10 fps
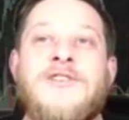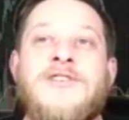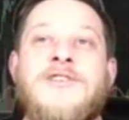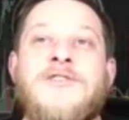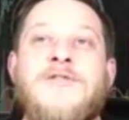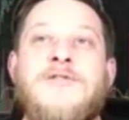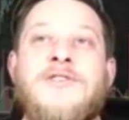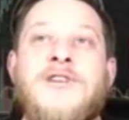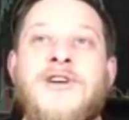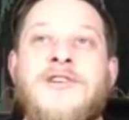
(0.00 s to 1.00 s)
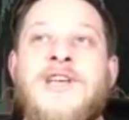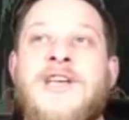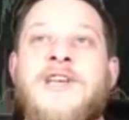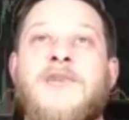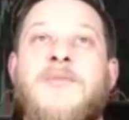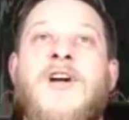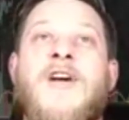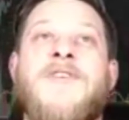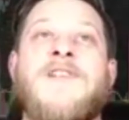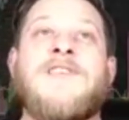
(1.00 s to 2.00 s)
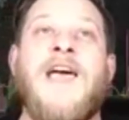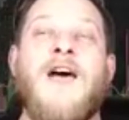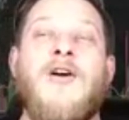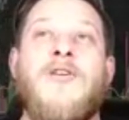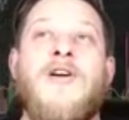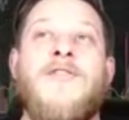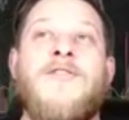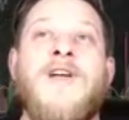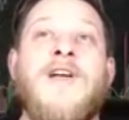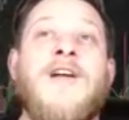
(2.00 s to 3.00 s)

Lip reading: to start taking your profits out of